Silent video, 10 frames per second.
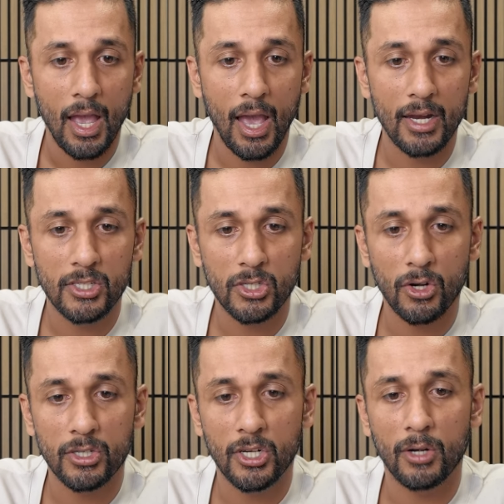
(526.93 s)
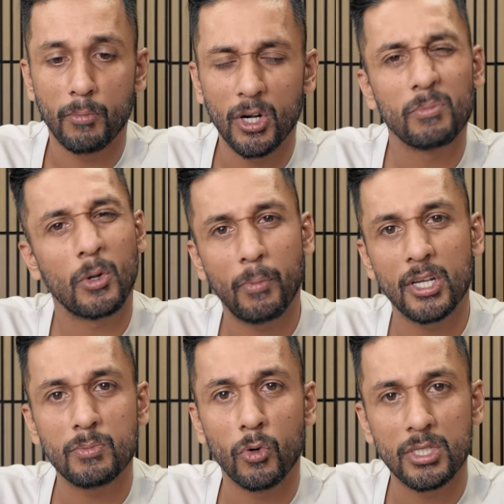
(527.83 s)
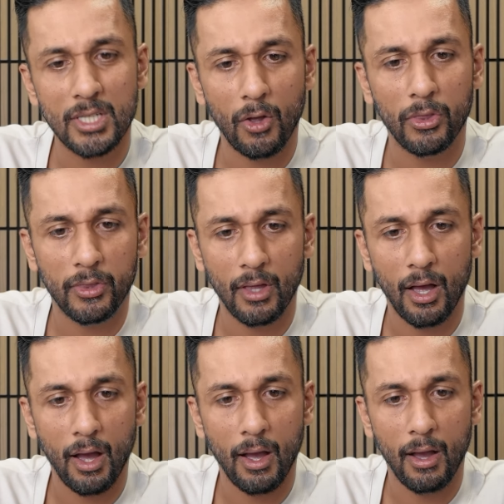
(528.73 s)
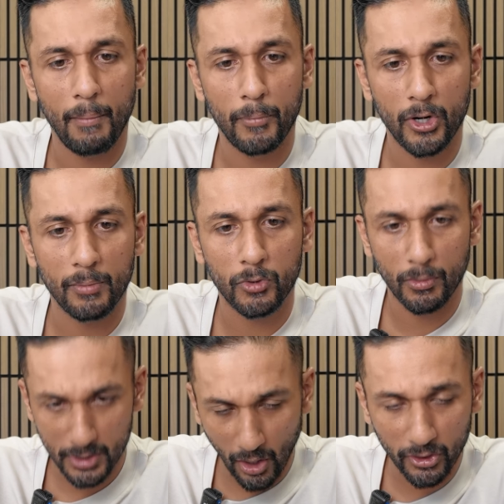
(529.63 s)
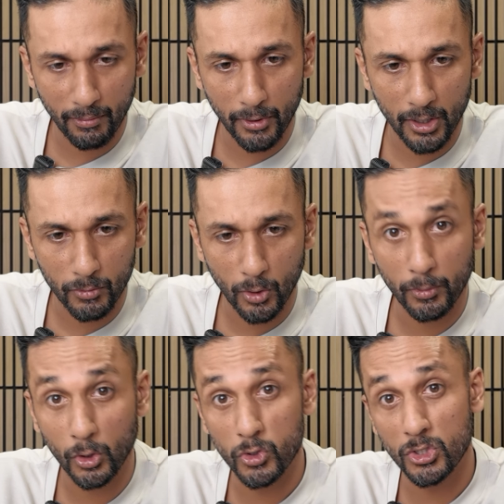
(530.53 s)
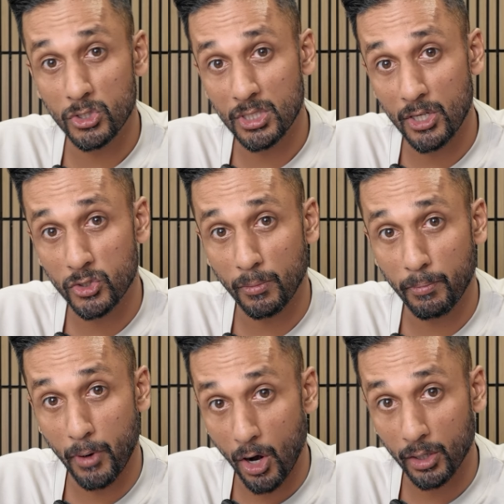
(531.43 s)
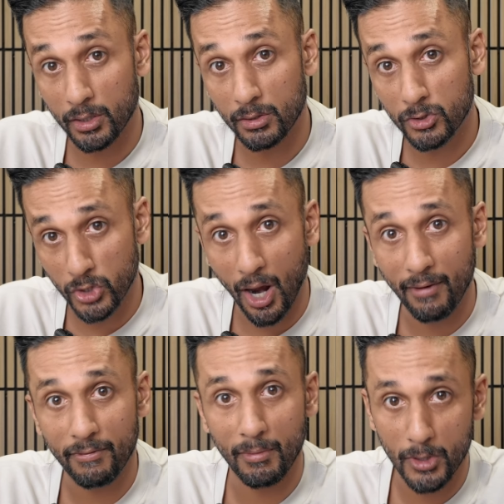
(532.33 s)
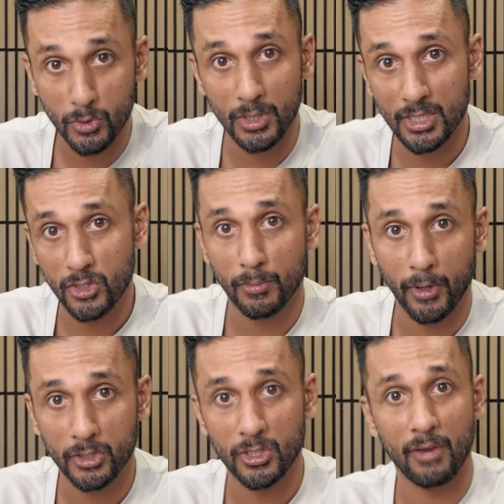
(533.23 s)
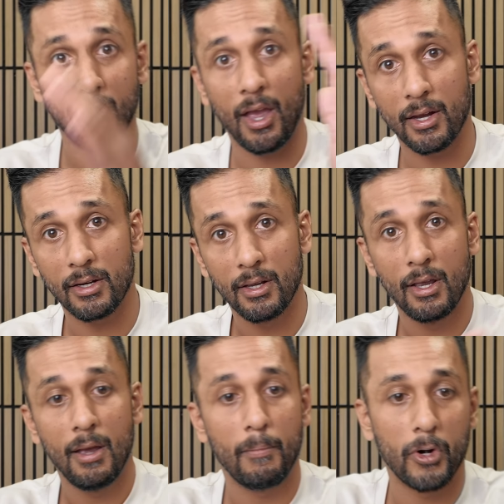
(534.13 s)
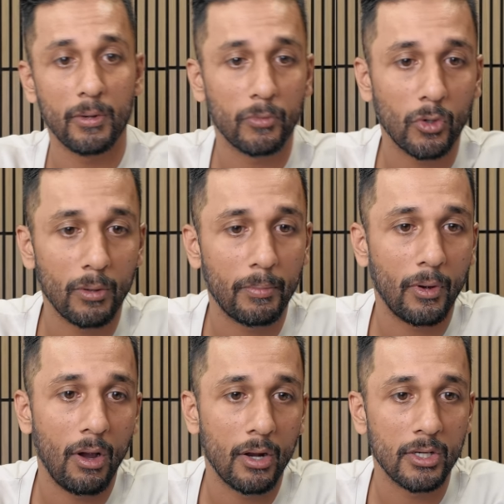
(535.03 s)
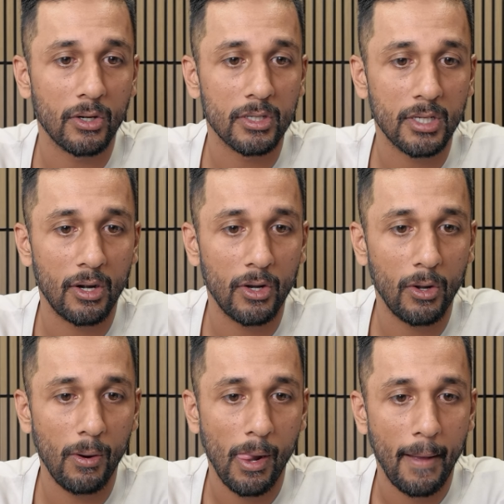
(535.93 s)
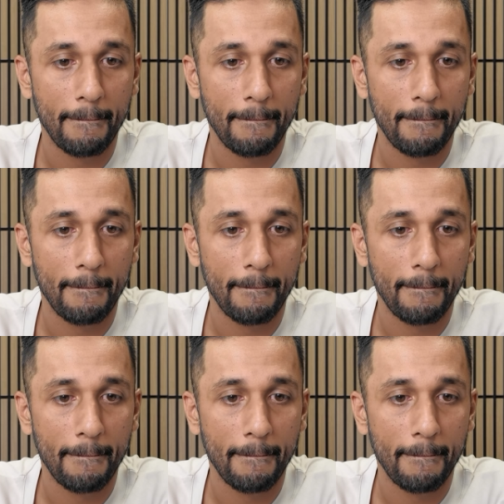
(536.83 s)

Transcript: And it's here in Ontario and Burnhamthorpe, but it's more south of Burnhamthorpe, closer to Central Park Drive, in between Central Park Drive and Burnhamthorpe on here, Ontario.